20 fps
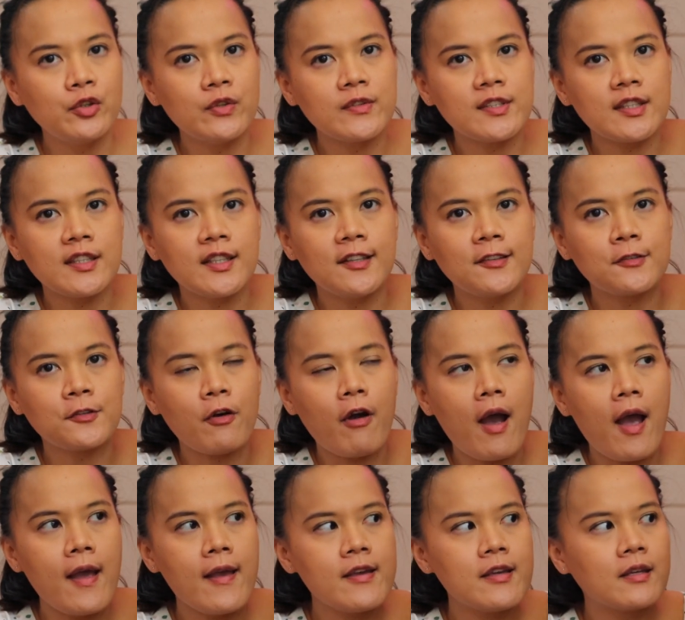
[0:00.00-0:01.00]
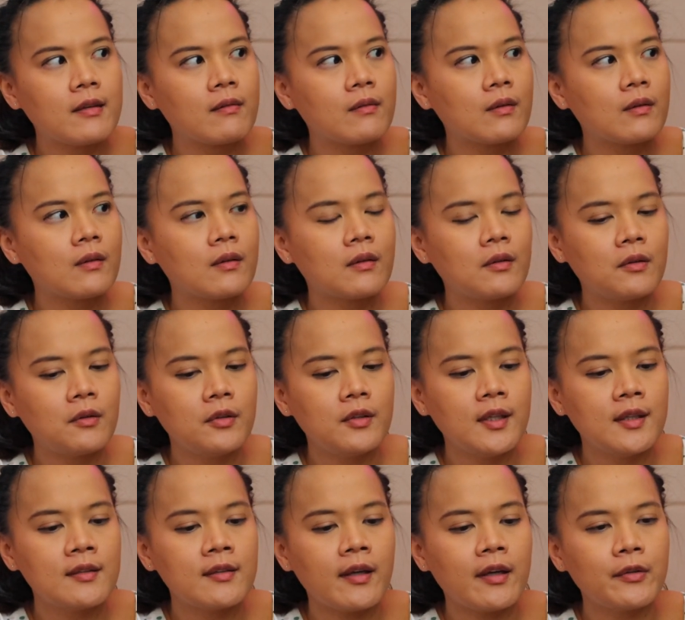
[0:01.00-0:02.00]
using it, so I
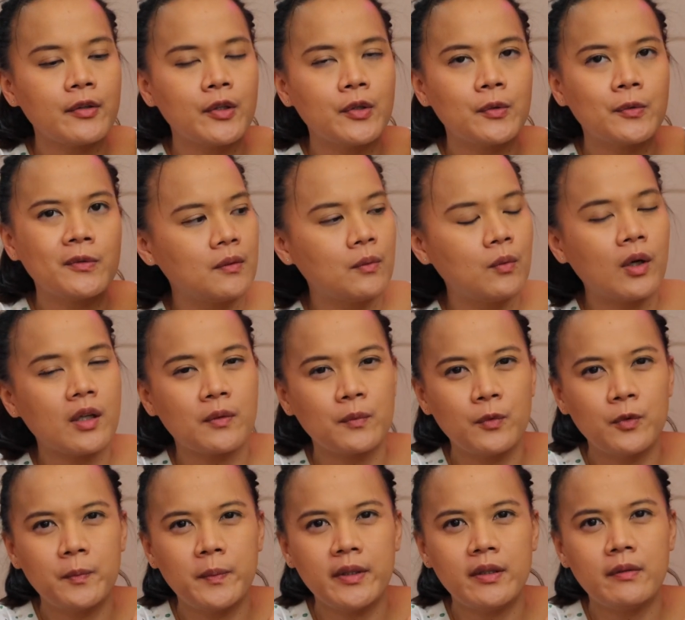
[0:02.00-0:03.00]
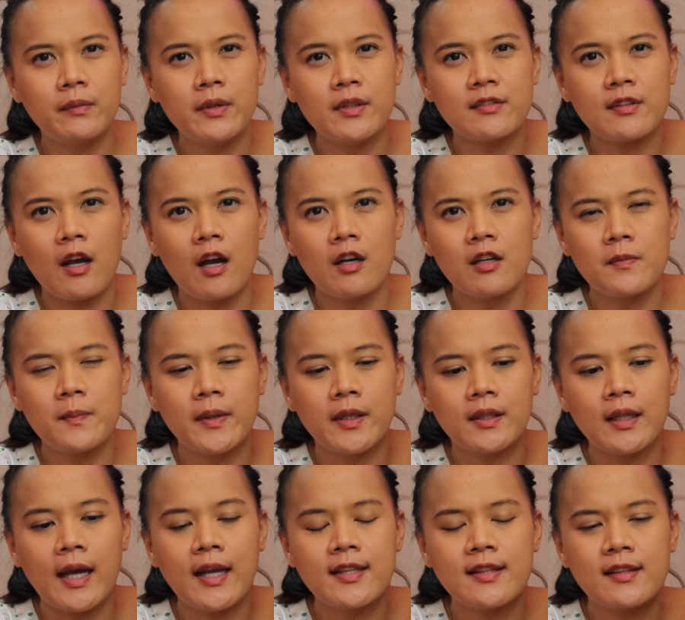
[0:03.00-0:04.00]
couldn't tell you what would be the result,
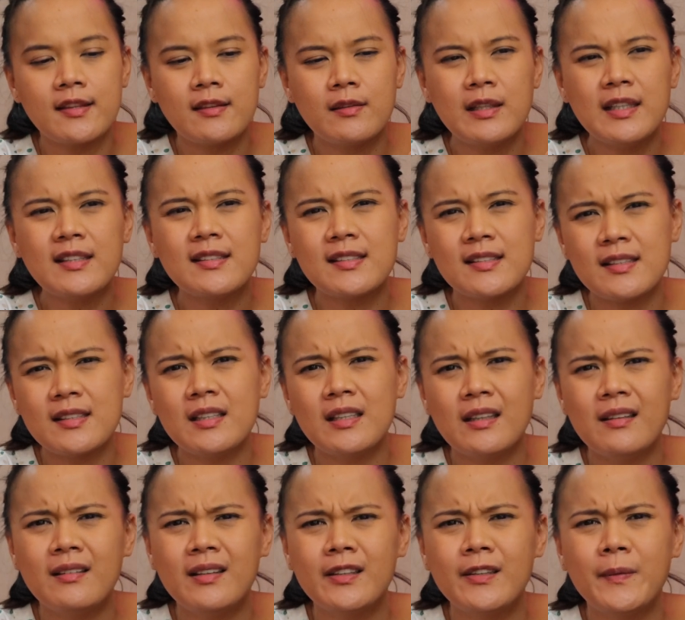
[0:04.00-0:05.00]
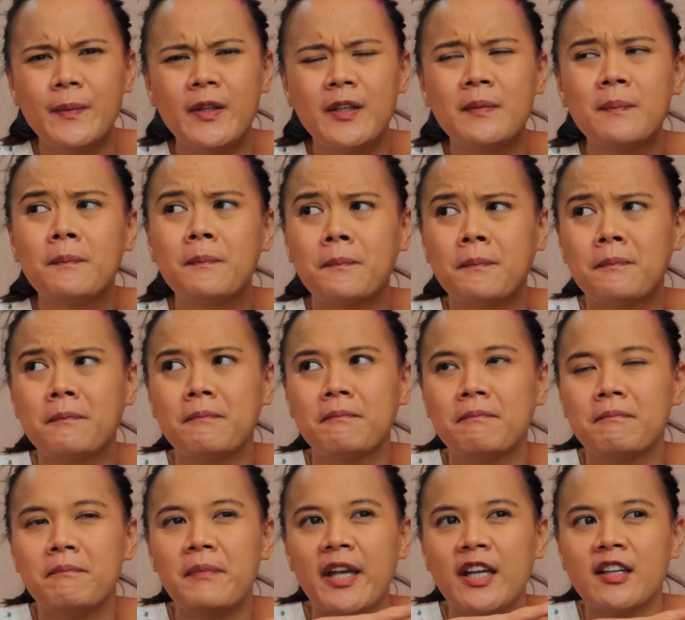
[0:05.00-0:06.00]
but I did see a little bit
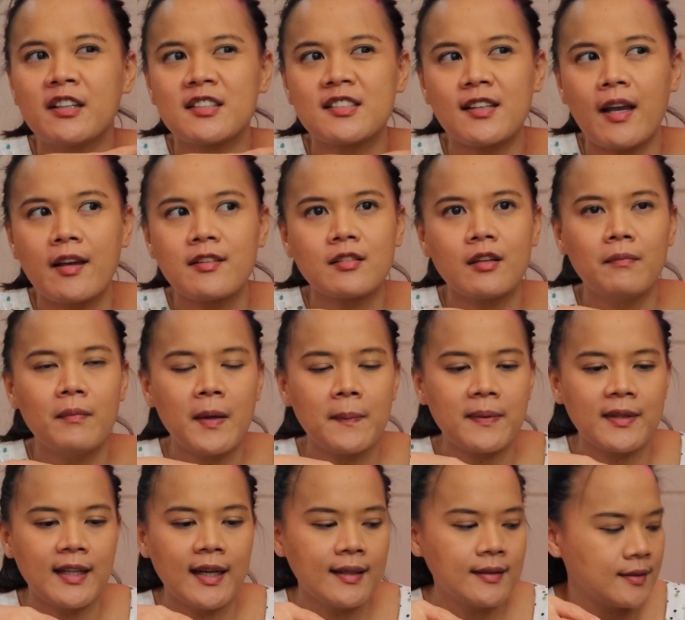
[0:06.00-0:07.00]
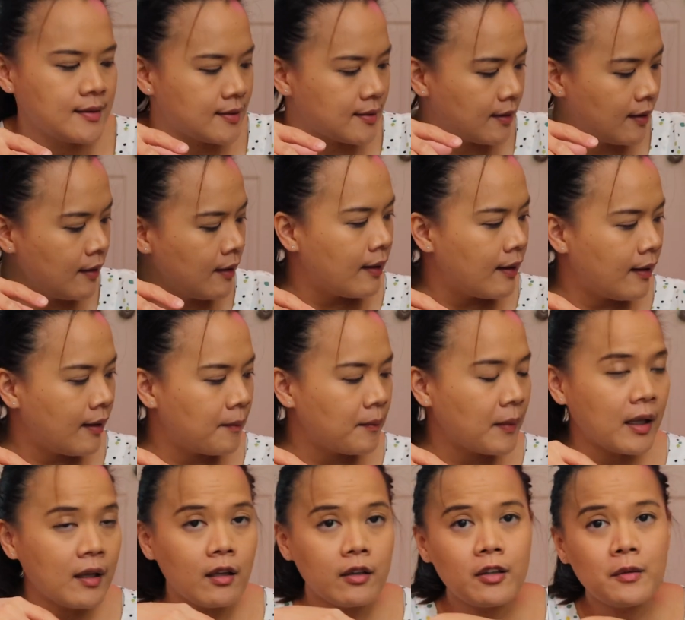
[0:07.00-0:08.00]
bigger size on my plants. A
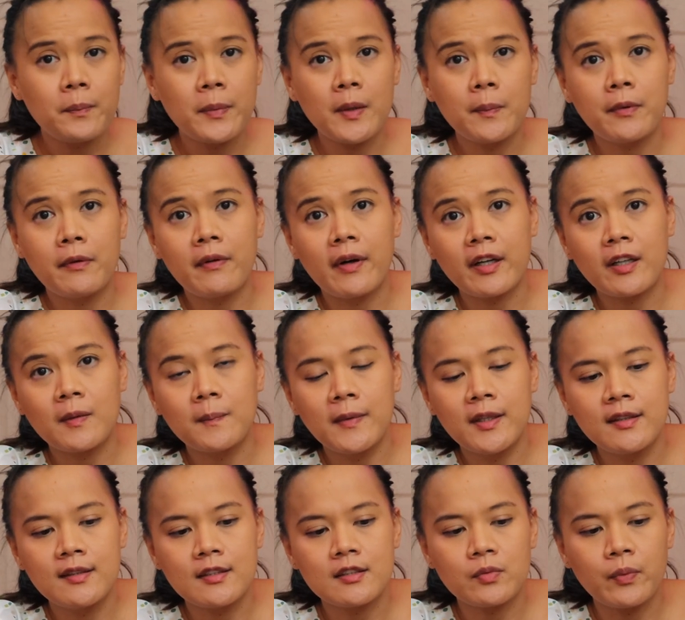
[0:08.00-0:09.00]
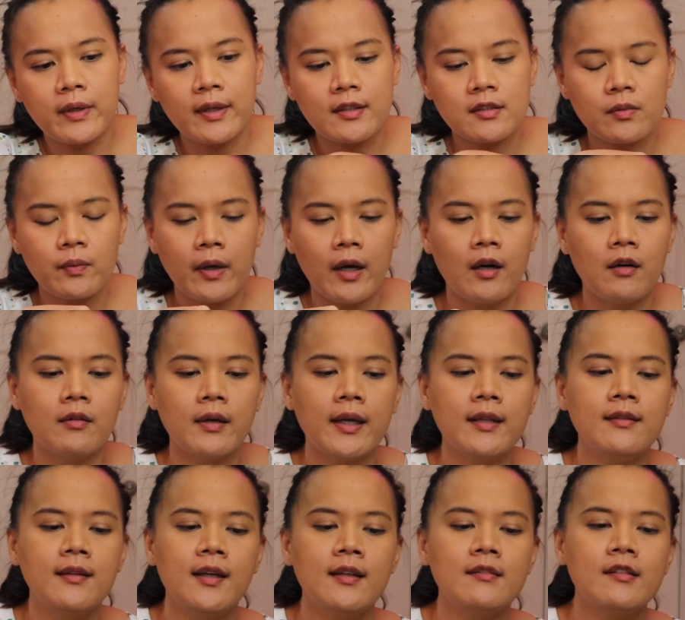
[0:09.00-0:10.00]
lot of people recommend this one as well.
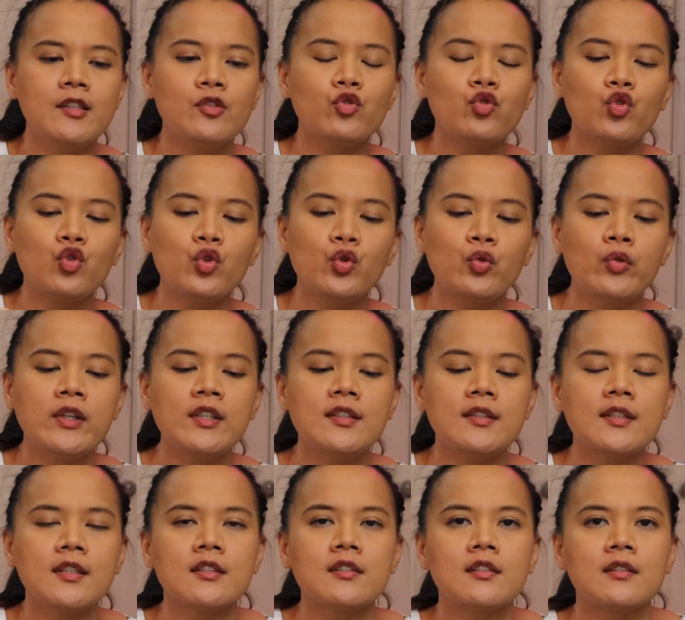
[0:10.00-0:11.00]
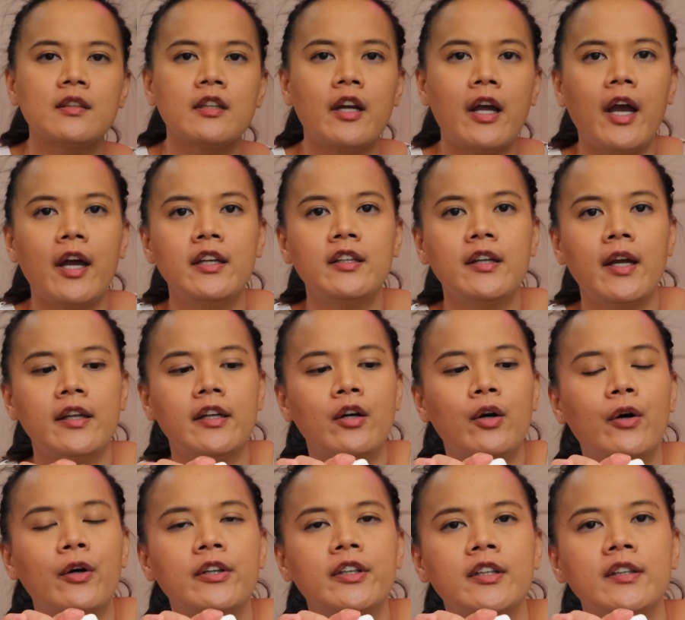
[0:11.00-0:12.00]
And then this two is just another
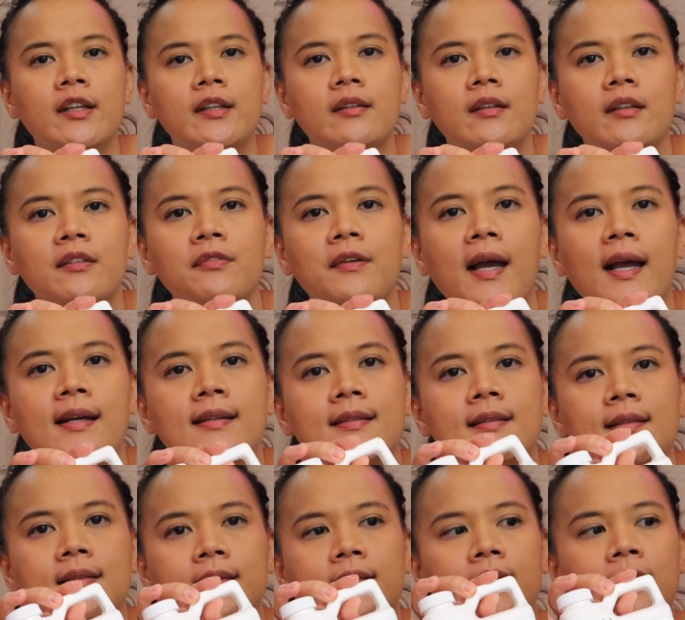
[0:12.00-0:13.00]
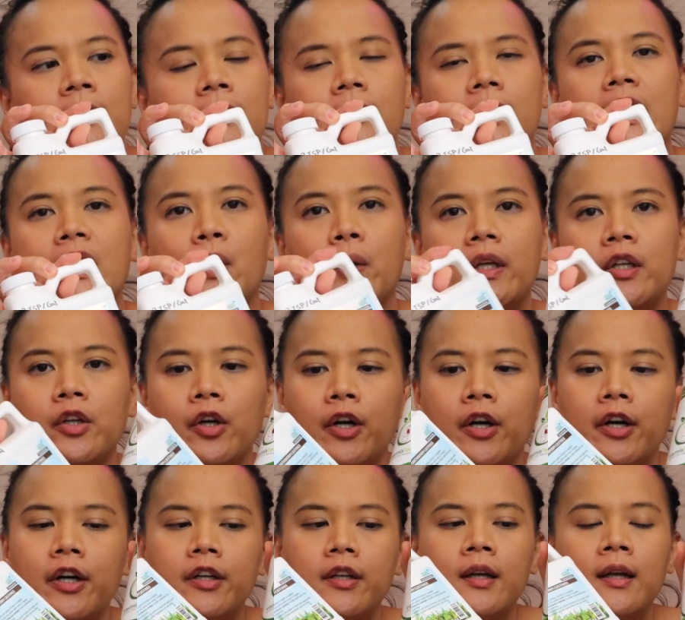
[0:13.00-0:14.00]
alternative as the liquid
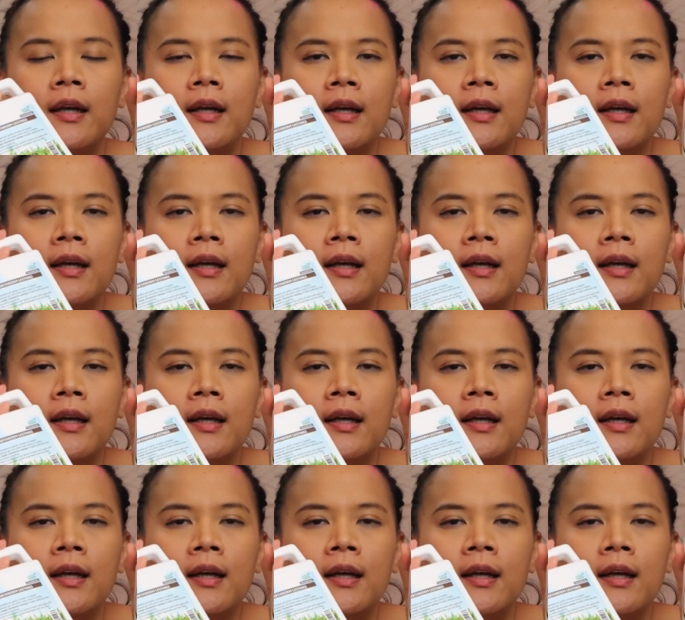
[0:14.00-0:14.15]
dirt.